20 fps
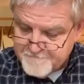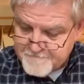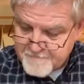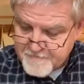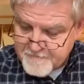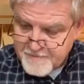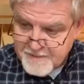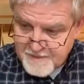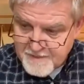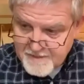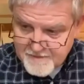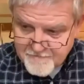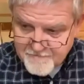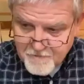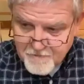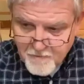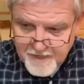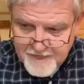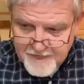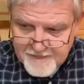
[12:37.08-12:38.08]
it eh,
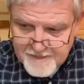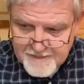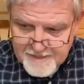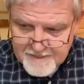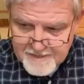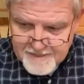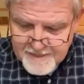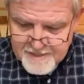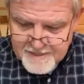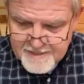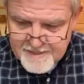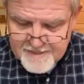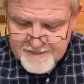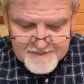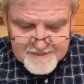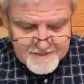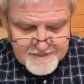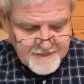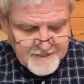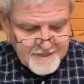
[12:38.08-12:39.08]
quite clearly, uh,
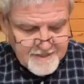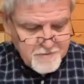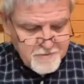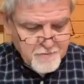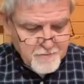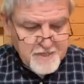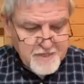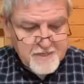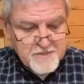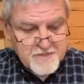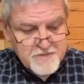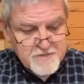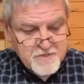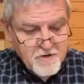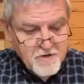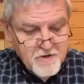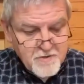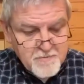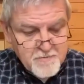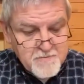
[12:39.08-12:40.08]
as we
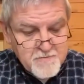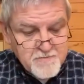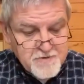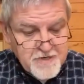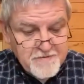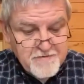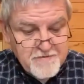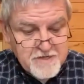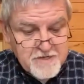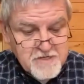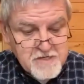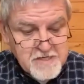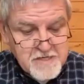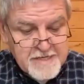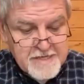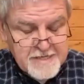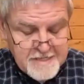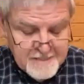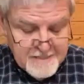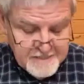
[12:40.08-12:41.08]
saw previously,
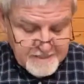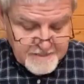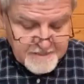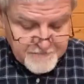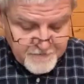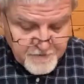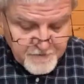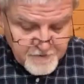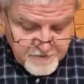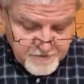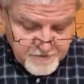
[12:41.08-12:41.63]
is for her